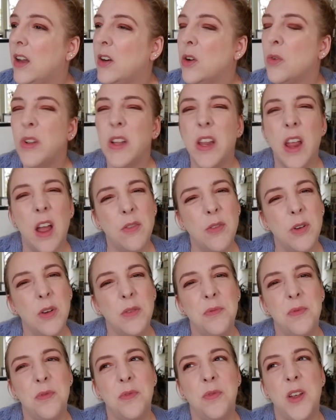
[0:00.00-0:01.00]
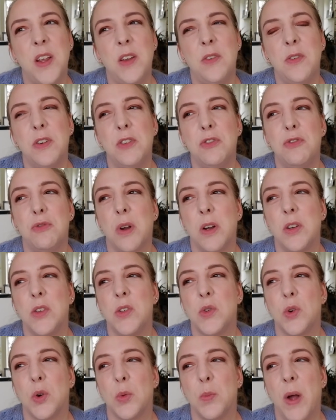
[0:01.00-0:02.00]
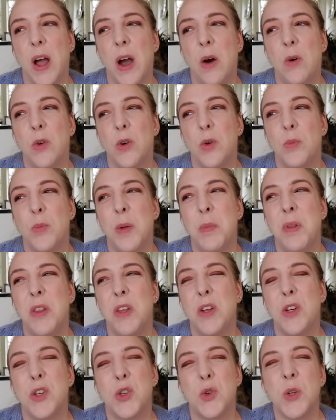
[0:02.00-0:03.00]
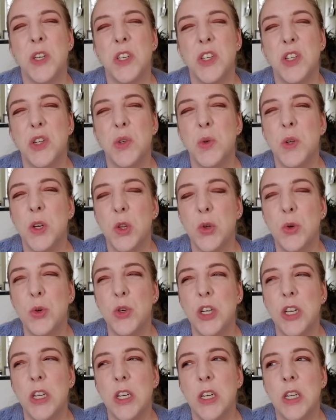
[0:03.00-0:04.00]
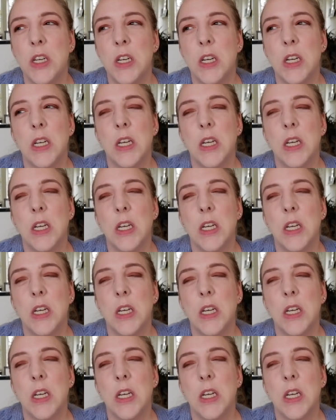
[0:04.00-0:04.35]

I don't really have a favorite drugstore powder. Maybe the Catrice Nude Illusion.